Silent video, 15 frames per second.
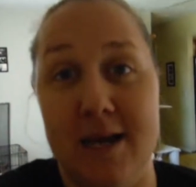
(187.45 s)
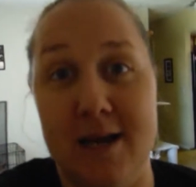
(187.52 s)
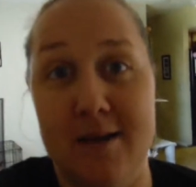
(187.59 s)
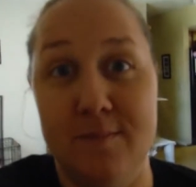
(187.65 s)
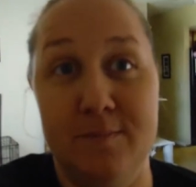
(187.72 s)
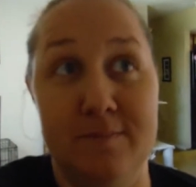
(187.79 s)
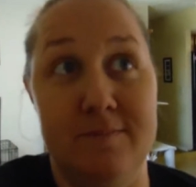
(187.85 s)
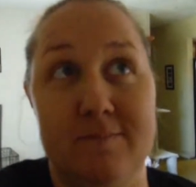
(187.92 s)

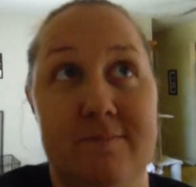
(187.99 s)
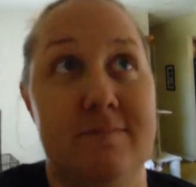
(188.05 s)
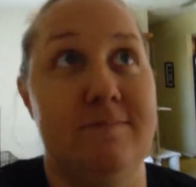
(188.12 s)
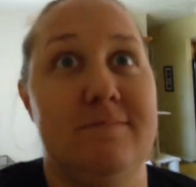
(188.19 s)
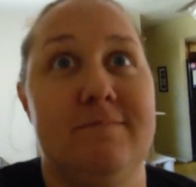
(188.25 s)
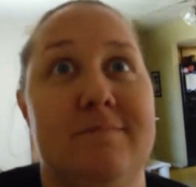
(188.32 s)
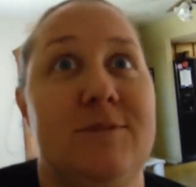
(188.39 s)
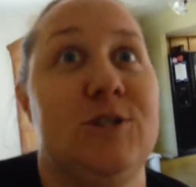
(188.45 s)
Um,
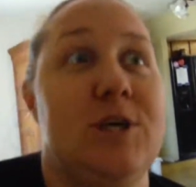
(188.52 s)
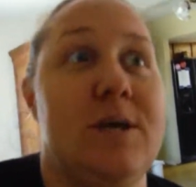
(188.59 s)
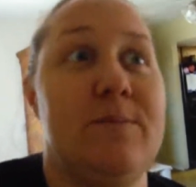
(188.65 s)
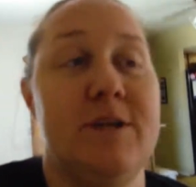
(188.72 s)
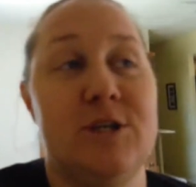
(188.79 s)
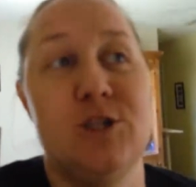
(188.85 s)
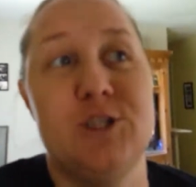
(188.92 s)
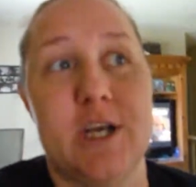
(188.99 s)
came
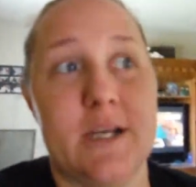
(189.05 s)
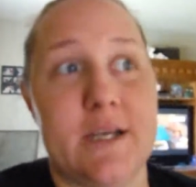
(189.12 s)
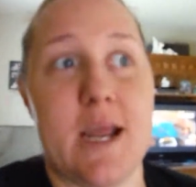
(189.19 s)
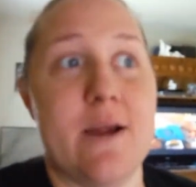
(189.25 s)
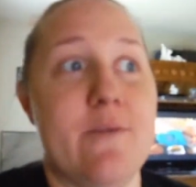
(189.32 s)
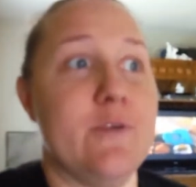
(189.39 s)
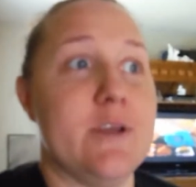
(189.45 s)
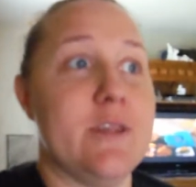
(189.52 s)
in and checked
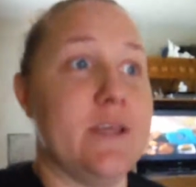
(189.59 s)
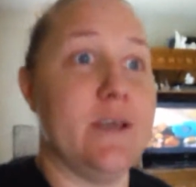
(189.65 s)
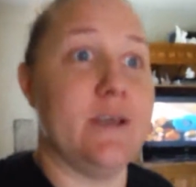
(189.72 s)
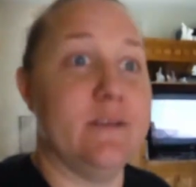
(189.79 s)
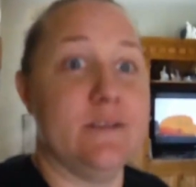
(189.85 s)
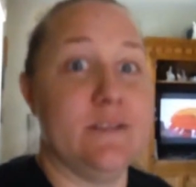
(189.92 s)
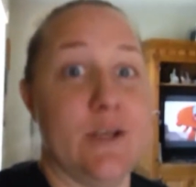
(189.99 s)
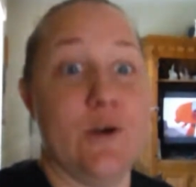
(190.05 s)

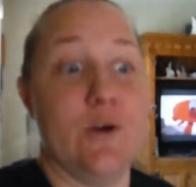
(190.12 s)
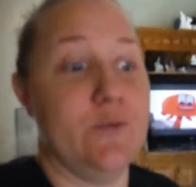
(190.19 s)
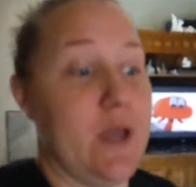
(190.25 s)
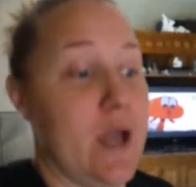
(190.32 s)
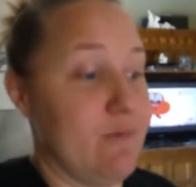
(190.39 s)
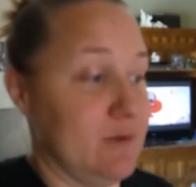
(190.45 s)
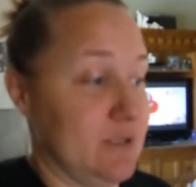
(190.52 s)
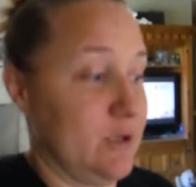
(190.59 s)
everything, so
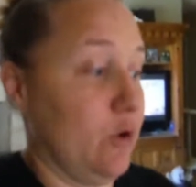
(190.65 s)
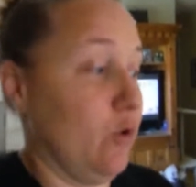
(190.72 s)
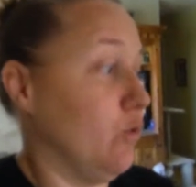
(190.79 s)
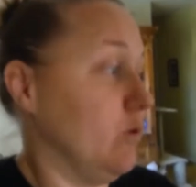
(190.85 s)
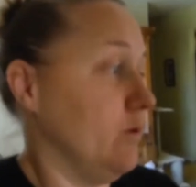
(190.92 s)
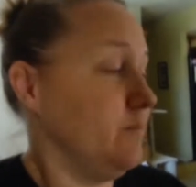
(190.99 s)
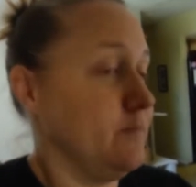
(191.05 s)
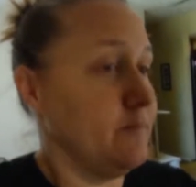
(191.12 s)
that was
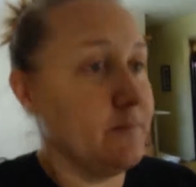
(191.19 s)
cool.